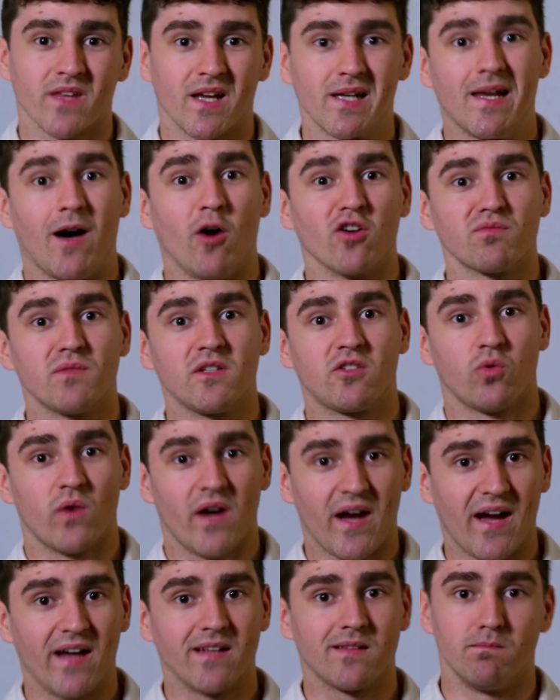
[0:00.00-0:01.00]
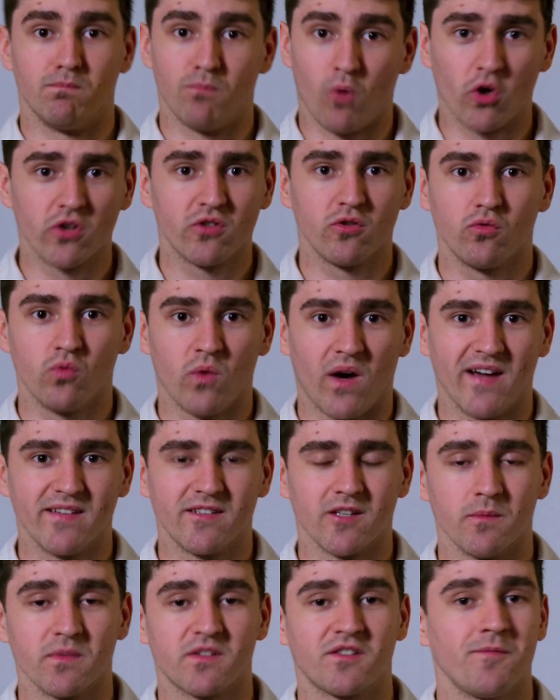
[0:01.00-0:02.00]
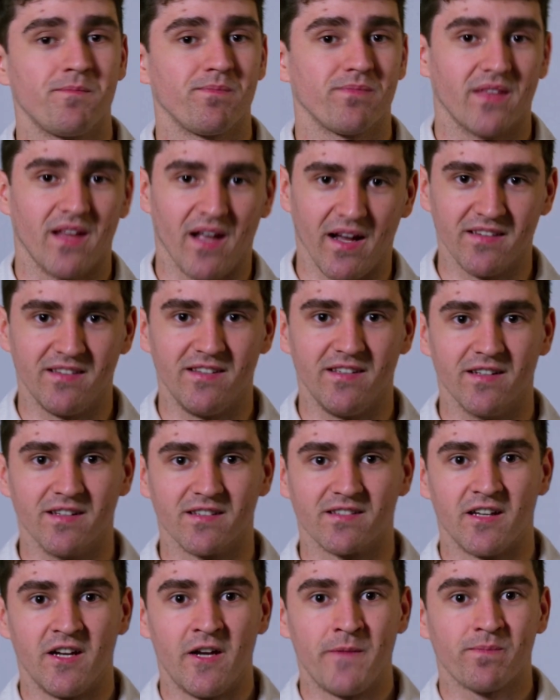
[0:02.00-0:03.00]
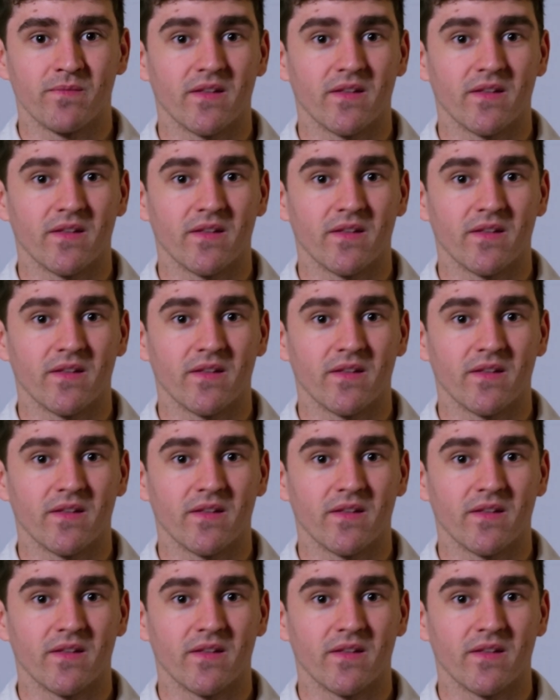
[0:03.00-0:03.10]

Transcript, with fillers: allows me to add more to-do items, ideas,